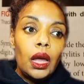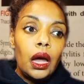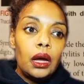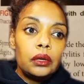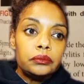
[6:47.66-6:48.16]

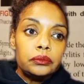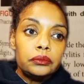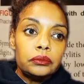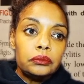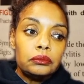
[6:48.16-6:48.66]
um,
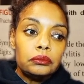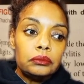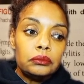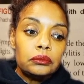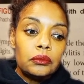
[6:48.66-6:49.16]

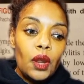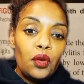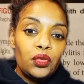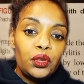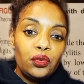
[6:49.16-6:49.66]

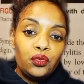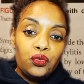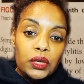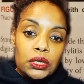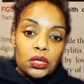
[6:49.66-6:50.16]
the
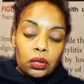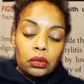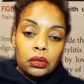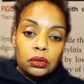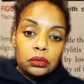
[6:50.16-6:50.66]

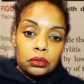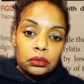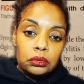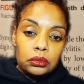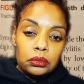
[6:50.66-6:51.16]
physical
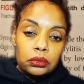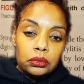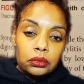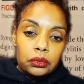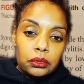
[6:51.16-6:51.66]

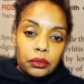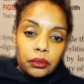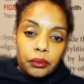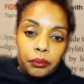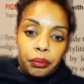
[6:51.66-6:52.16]

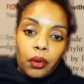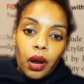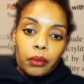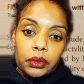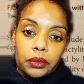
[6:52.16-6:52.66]

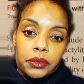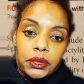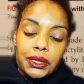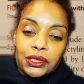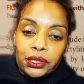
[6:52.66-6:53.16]
problems
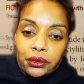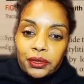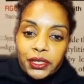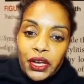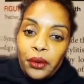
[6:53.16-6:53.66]
that sickle
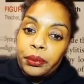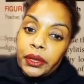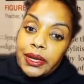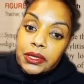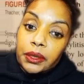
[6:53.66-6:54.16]
cell
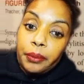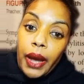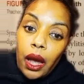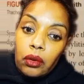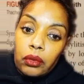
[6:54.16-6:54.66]
brings
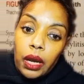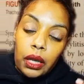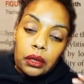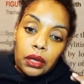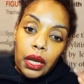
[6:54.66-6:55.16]
about.
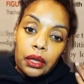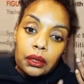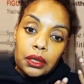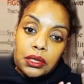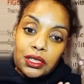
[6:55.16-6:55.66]
And
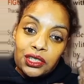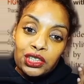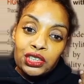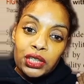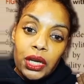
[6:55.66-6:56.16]
this is
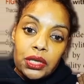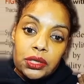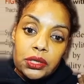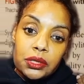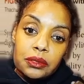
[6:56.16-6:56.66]

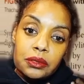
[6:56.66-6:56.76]
just